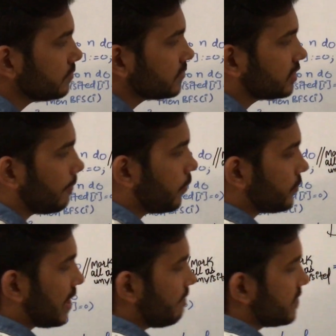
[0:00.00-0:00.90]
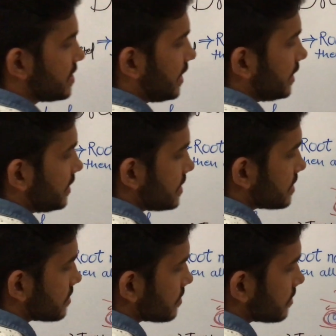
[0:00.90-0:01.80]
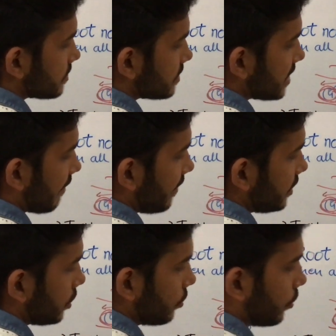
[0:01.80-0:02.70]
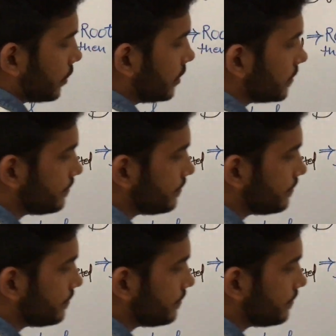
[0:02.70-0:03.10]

Suppose I am visiting this 7th node,